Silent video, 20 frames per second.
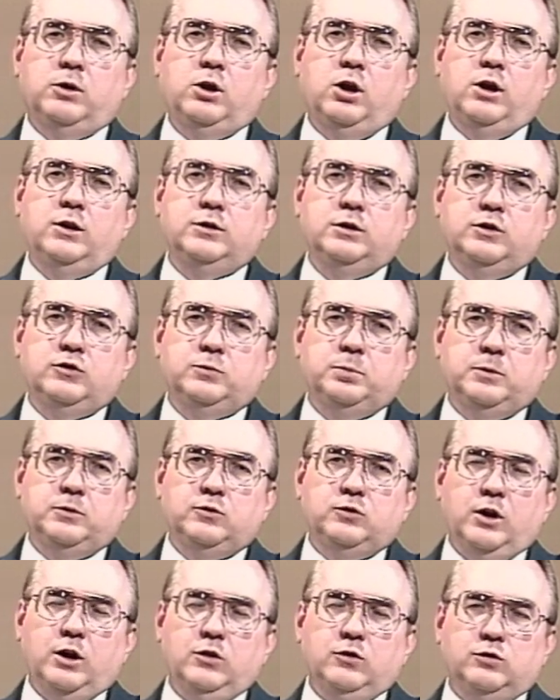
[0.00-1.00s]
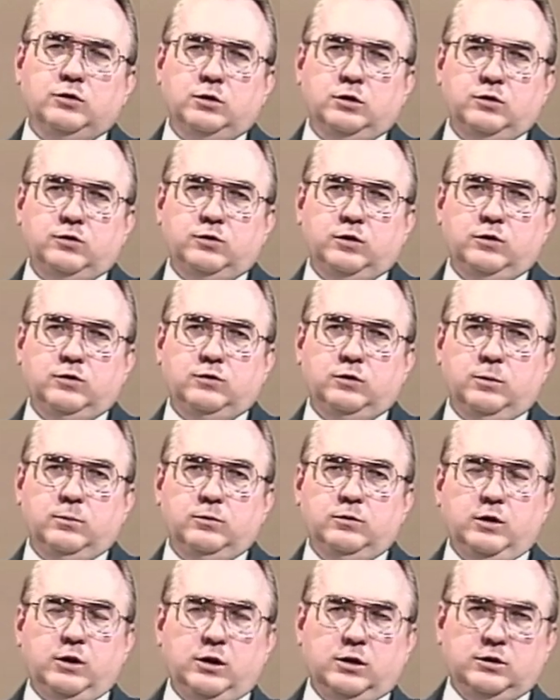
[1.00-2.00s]
but undispensational
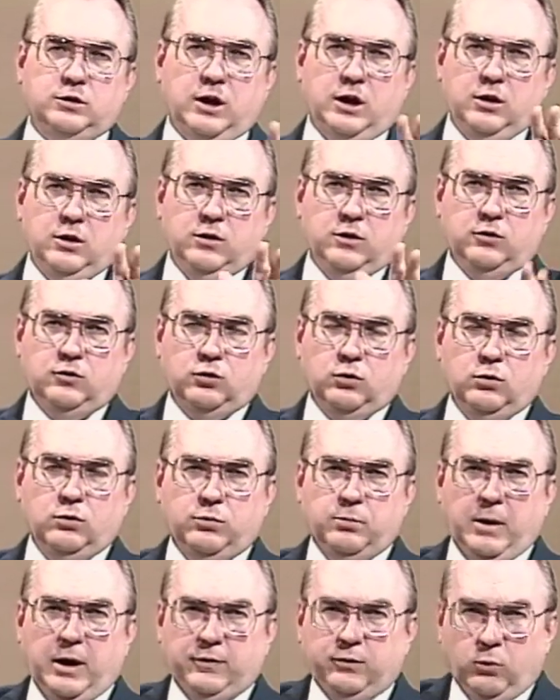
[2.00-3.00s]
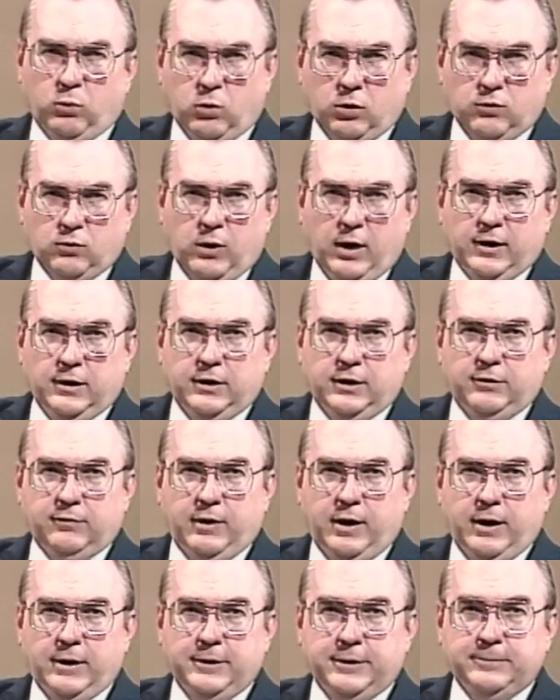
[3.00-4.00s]
systems, it'll tell you the truth about the word rightly
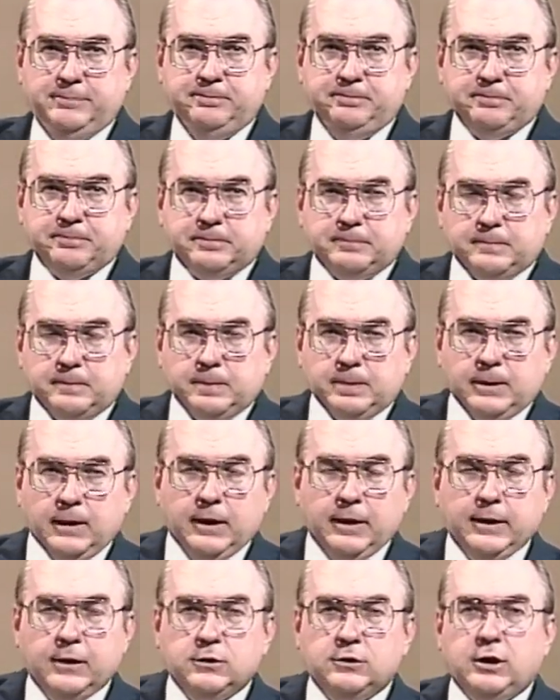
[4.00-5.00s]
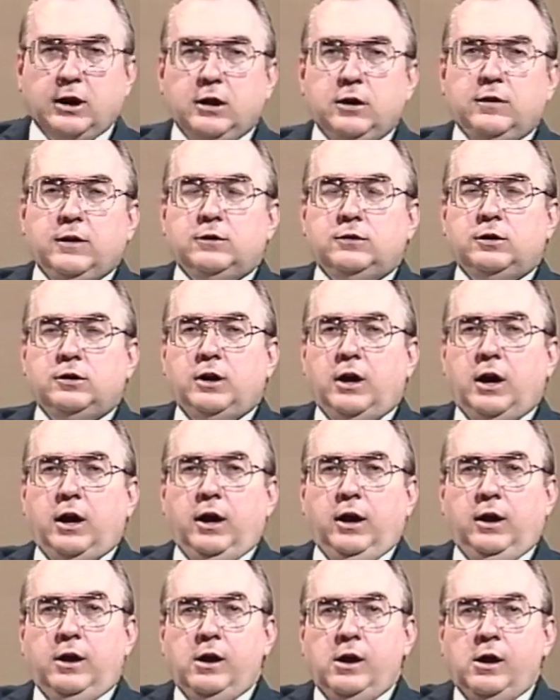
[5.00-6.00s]
divided. It'll tell you that
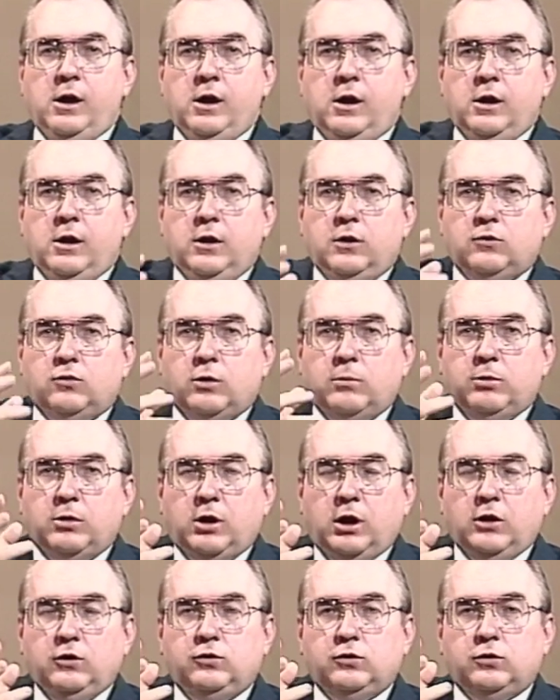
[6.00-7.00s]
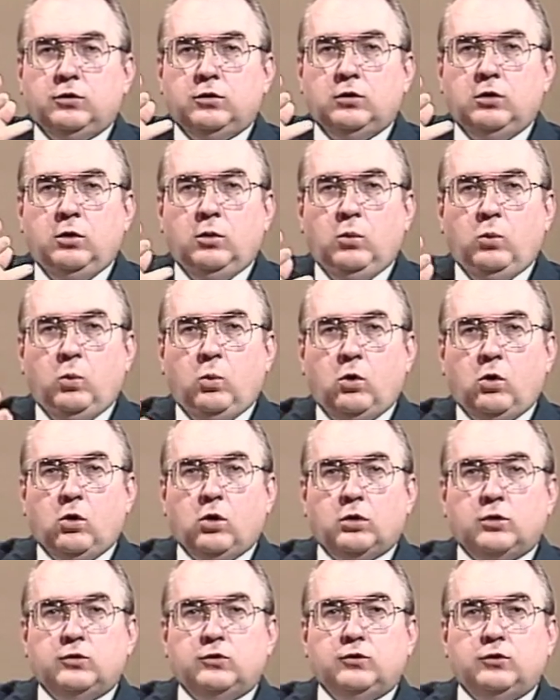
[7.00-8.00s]
today, tribulation
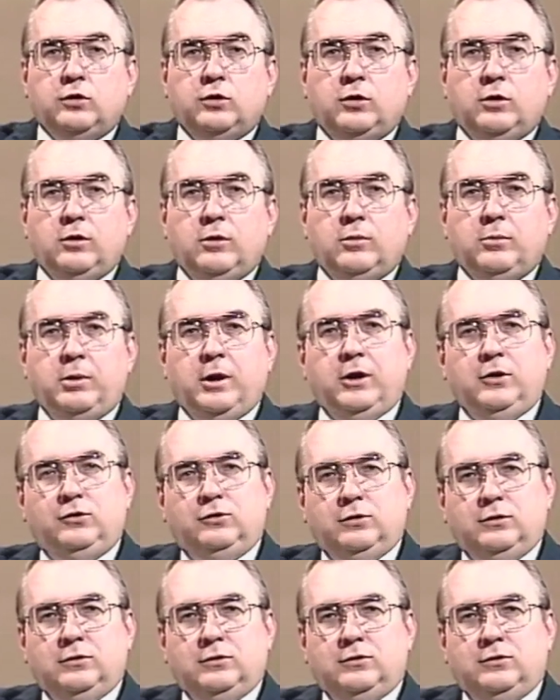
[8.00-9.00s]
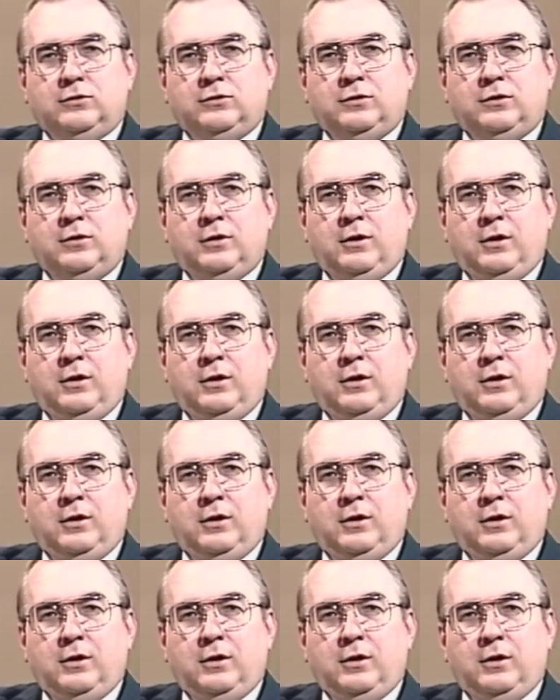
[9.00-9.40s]
works patience.